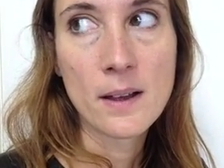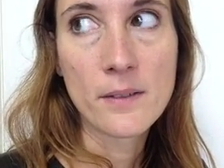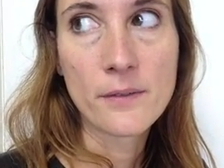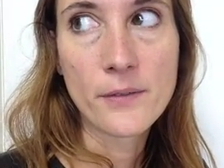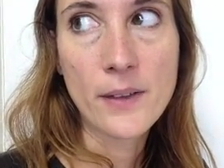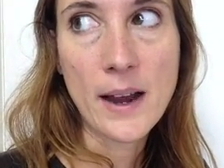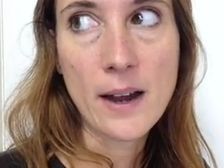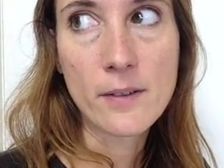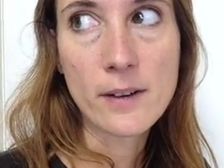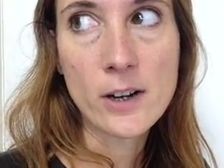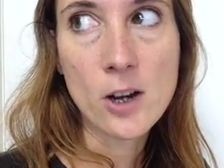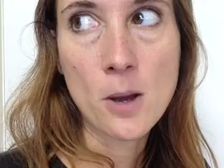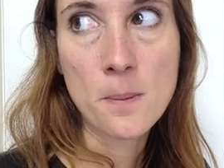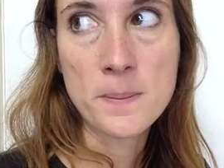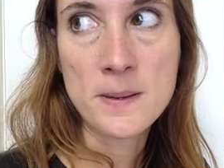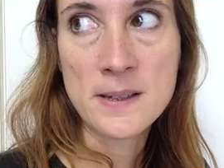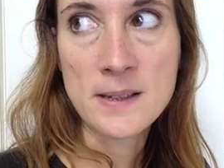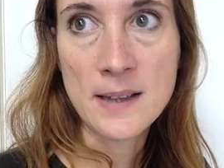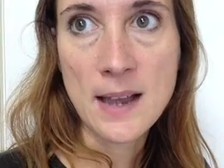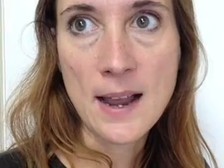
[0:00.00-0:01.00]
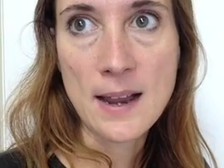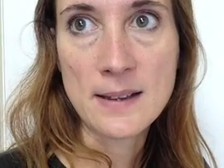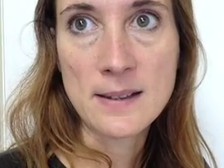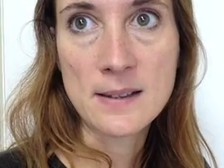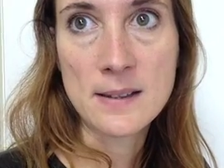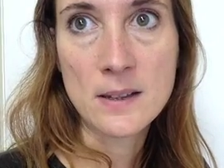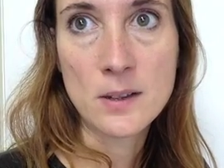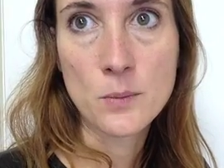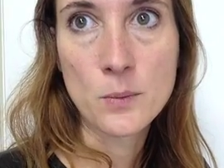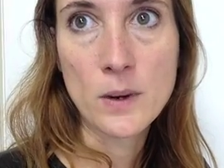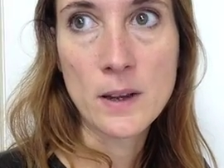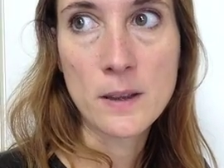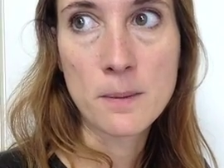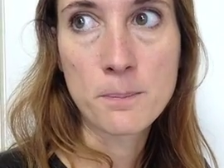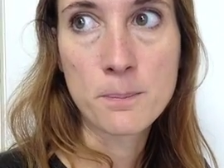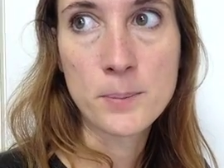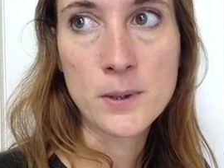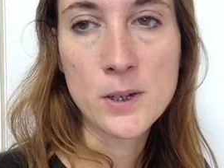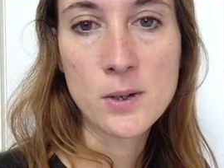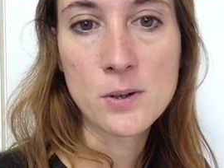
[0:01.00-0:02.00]
very obsessed
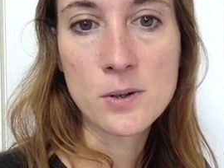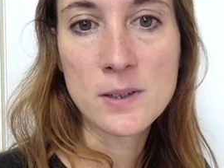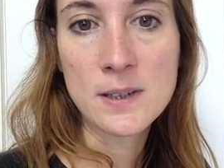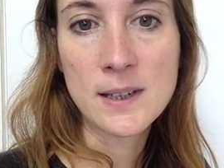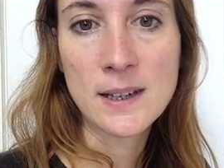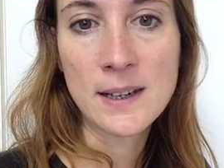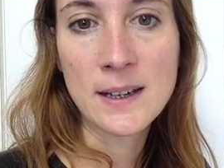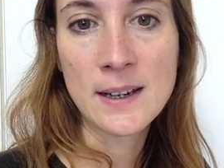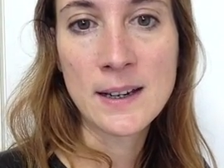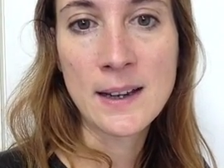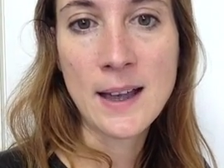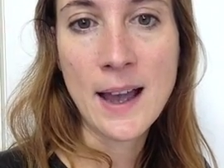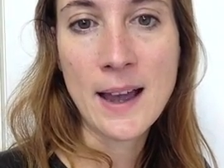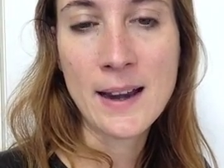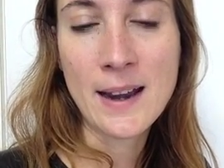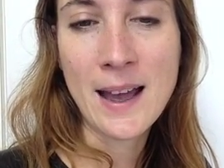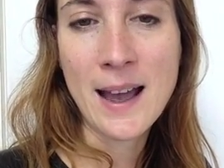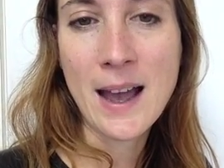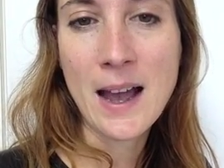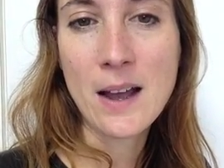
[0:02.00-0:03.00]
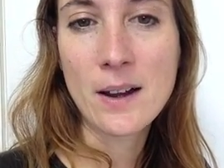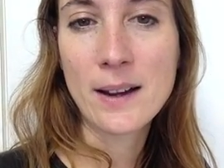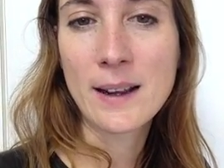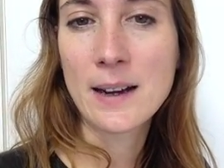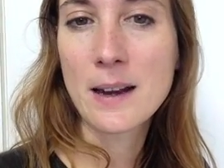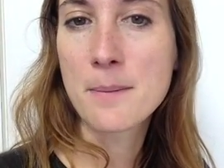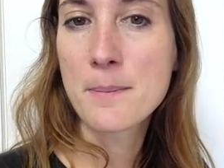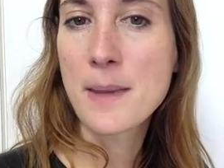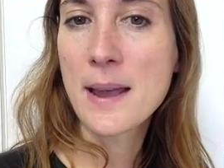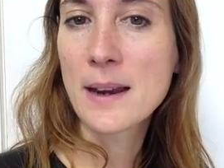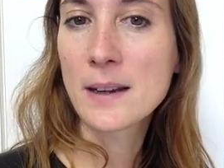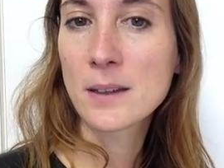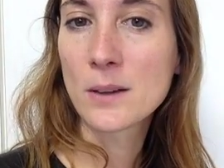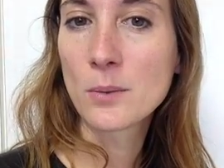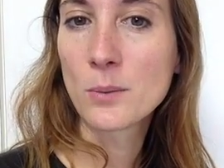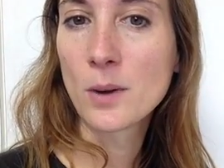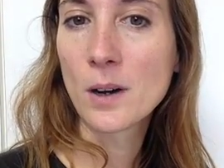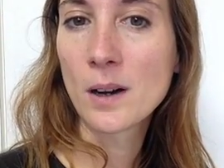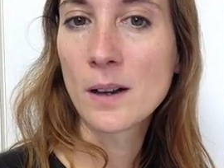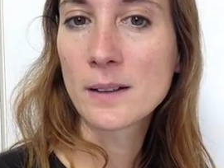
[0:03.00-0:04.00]
with beauty and how can I make
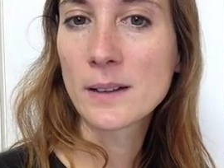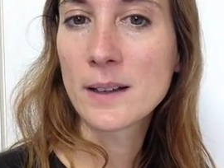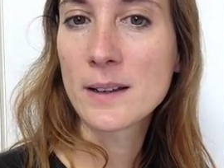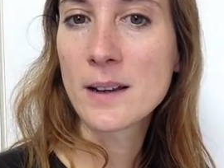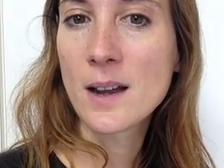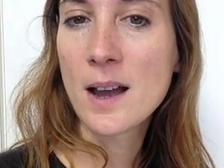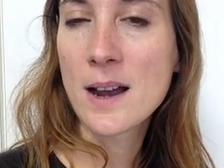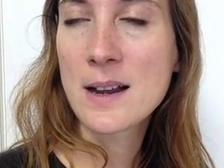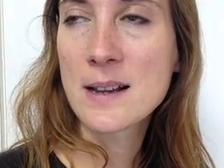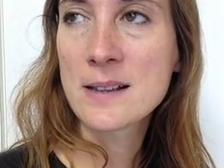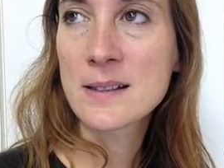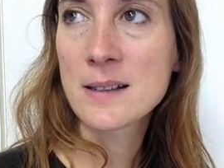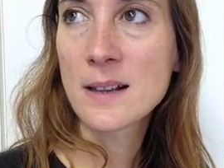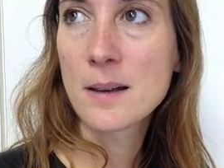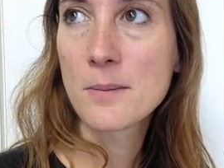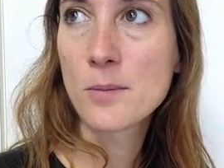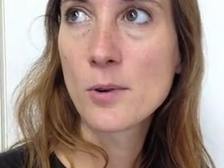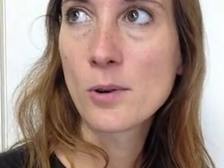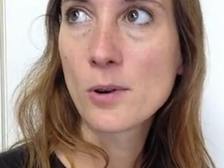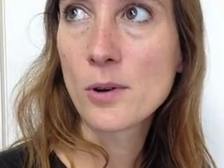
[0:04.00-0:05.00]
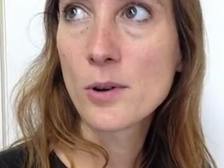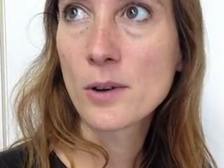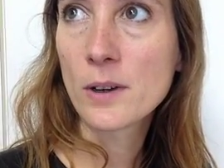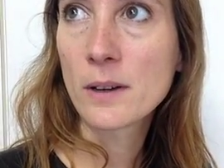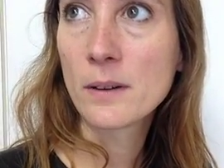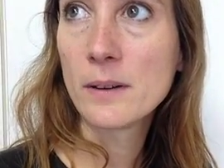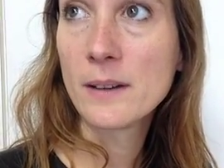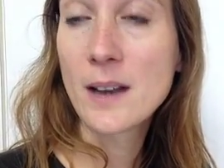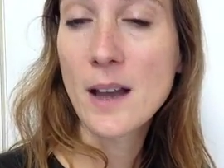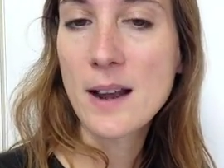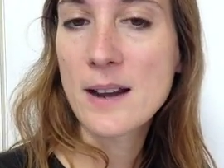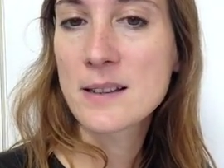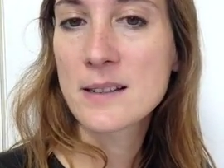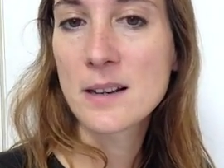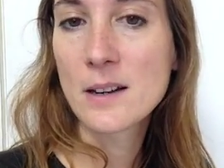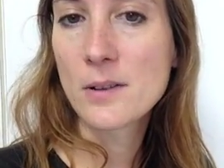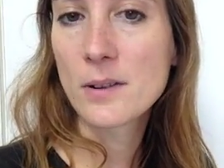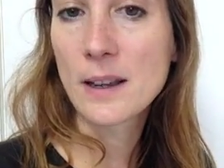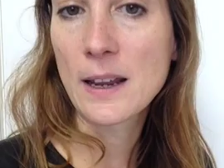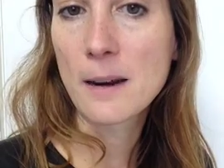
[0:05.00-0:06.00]
the world a nicer,
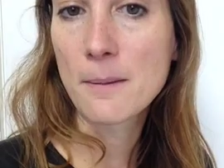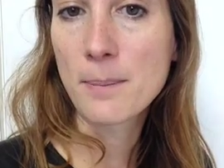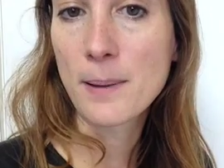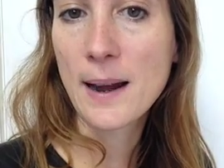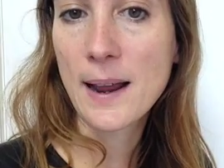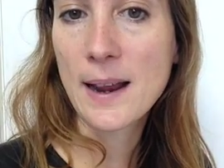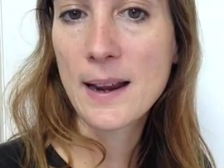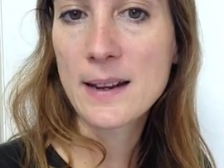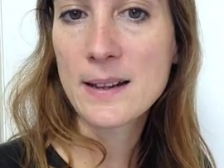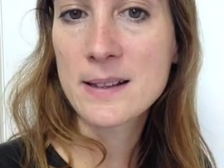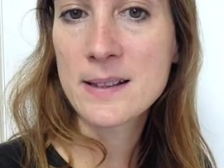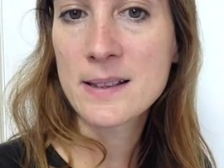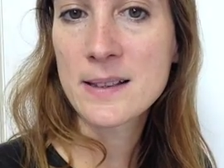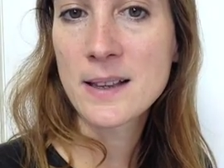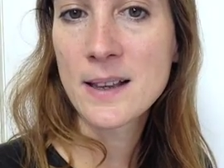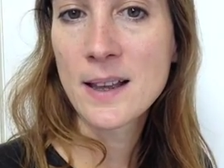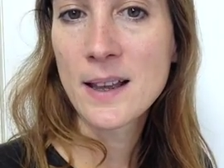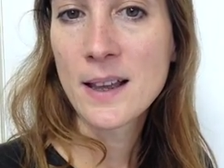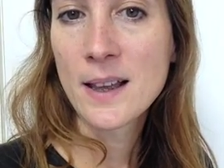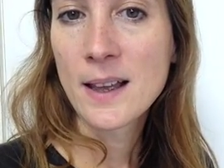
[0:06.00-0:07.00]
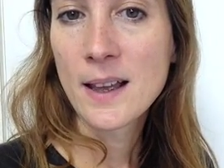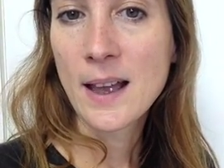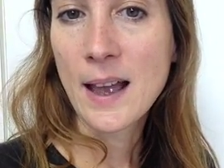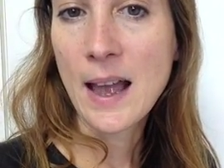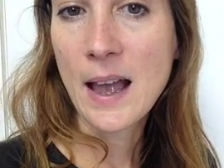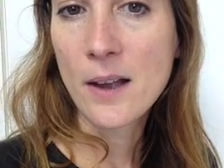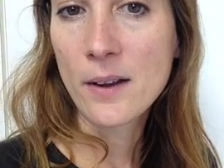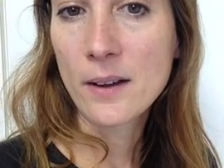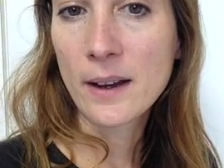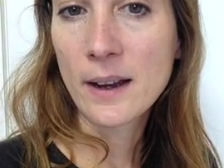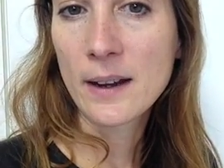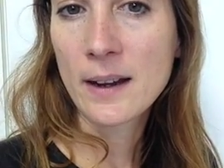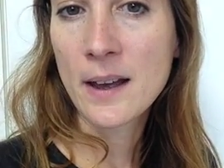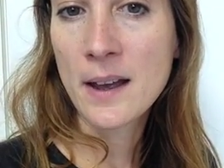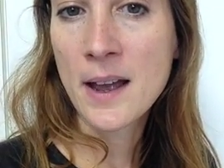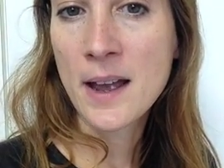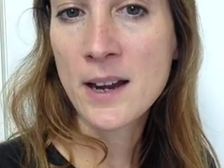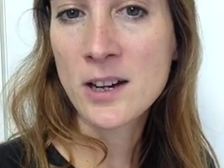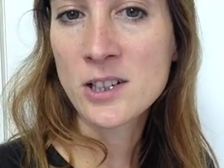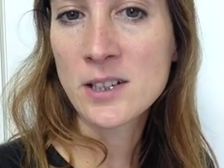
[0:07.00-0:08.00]
nicer looking place? How can
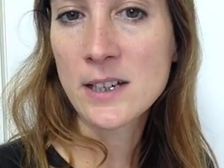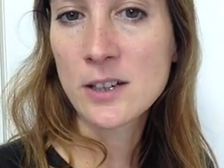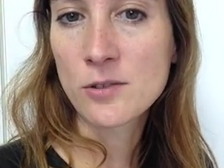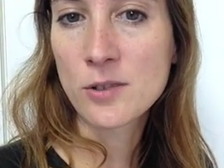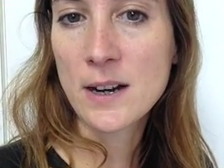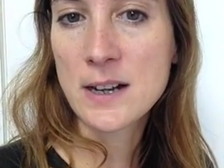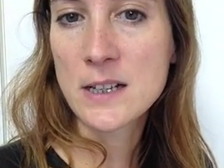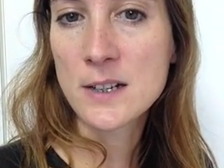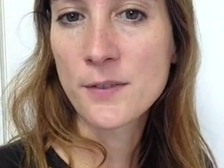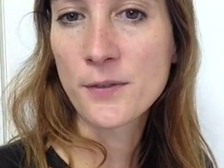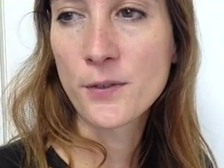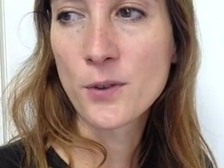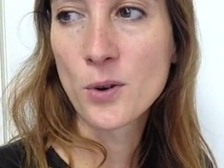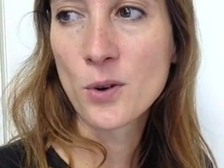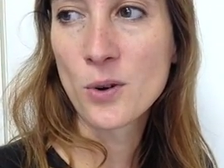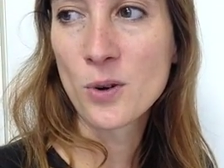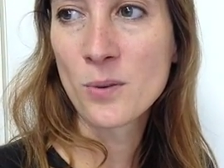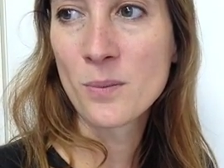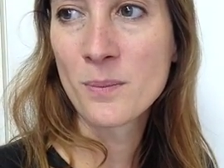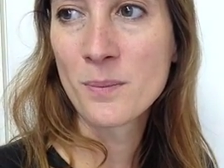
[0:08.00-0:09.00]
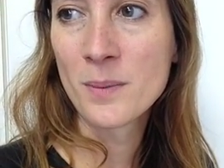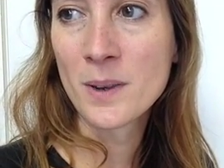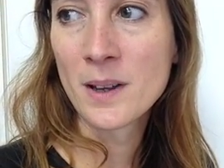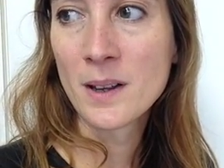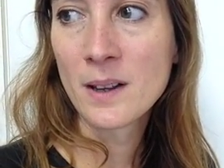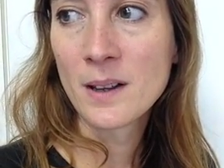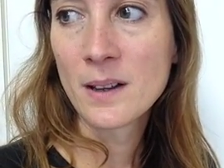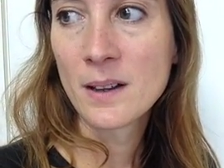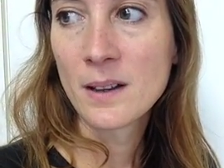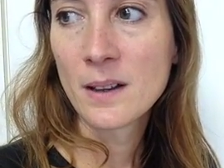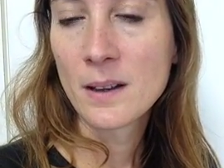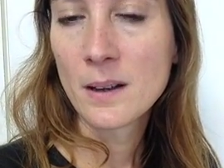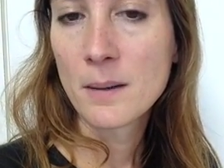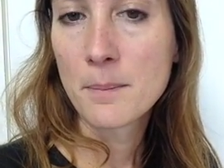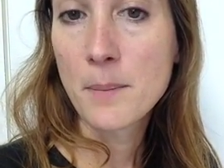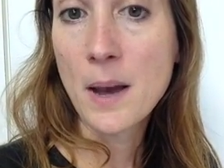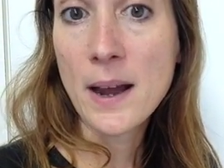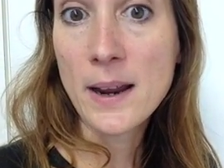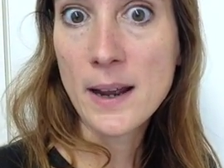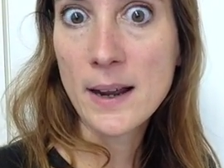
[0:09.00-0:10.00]
I actually transform
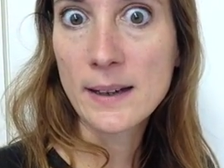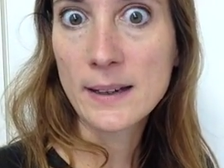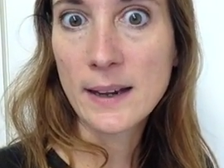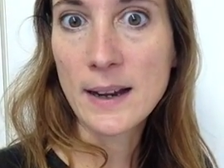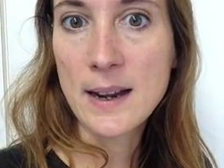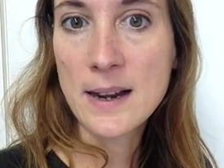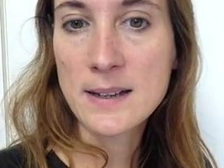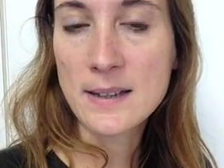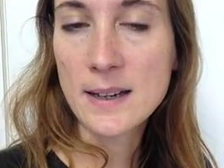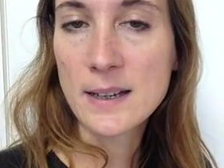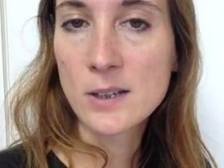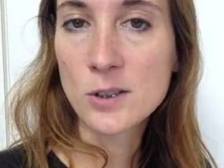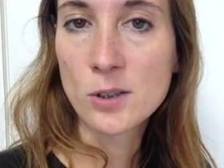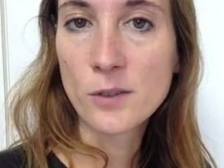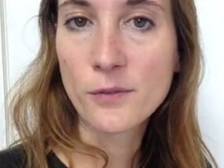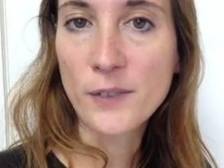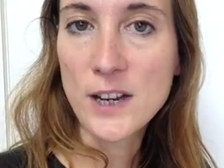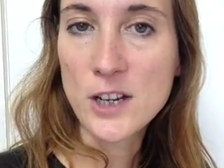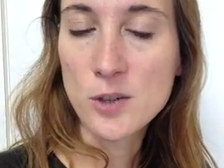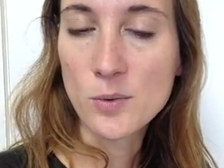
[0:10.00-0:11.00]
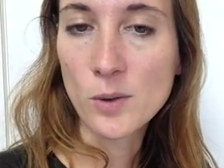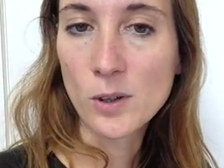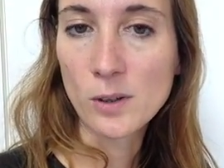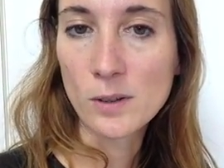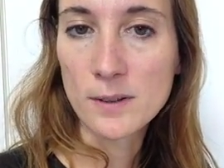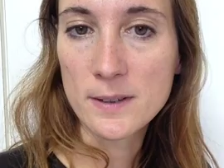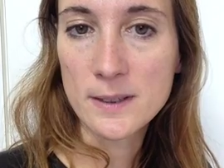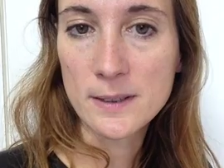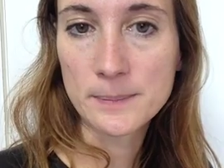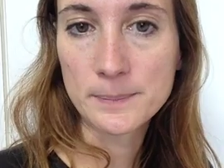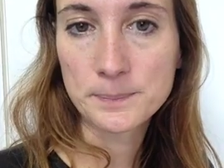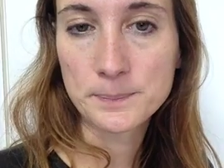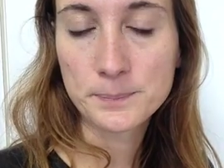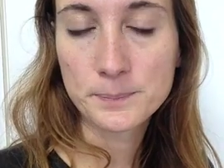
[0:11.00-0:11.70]
my ideas into visuals?